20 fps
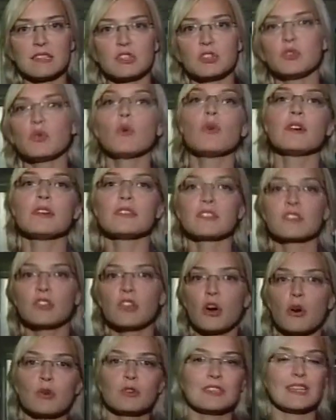doors
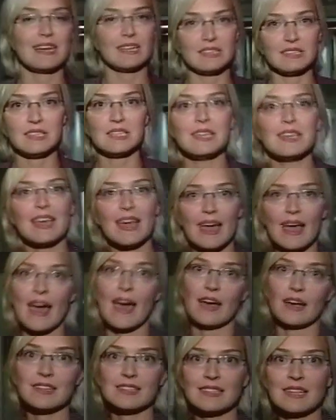close at
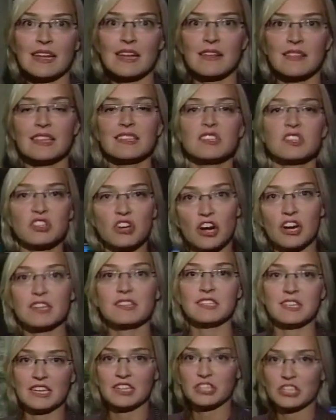CKX, this is our
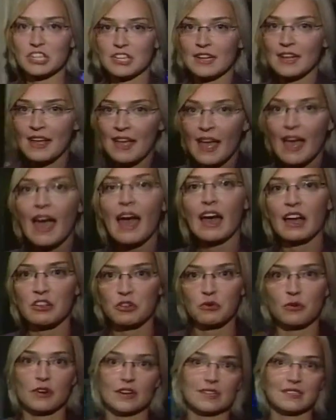station and
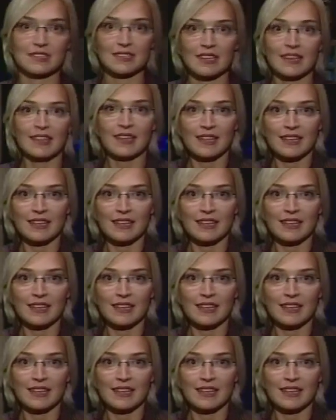yours.